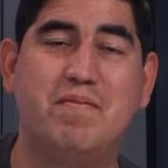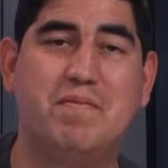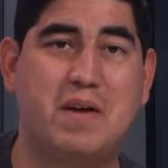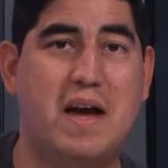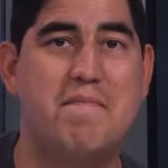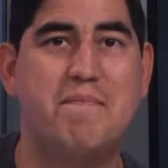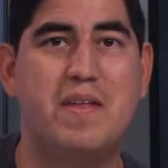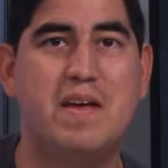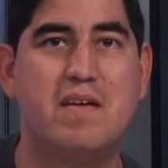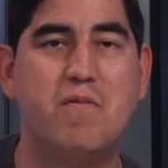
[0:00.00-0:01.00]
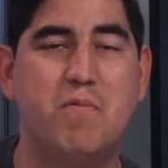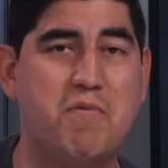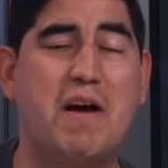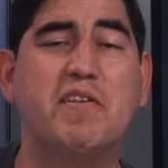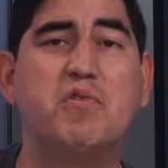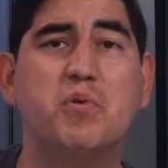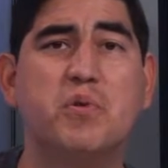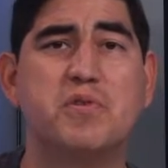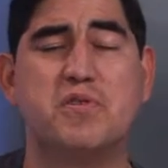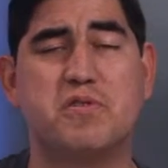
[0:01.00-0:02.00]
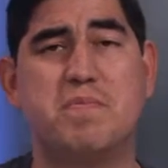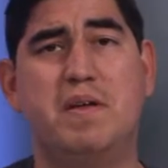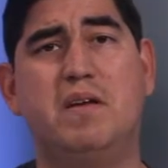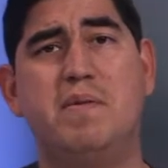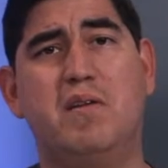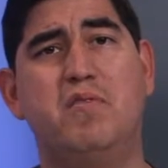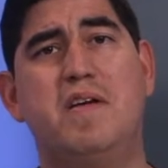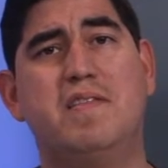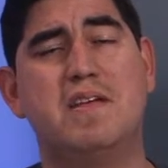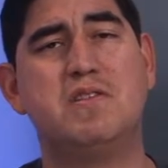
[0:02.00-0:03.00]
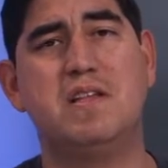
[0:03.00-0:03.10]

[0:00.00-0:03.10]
Okay. We've got the tools and there's the ability to be able to do that.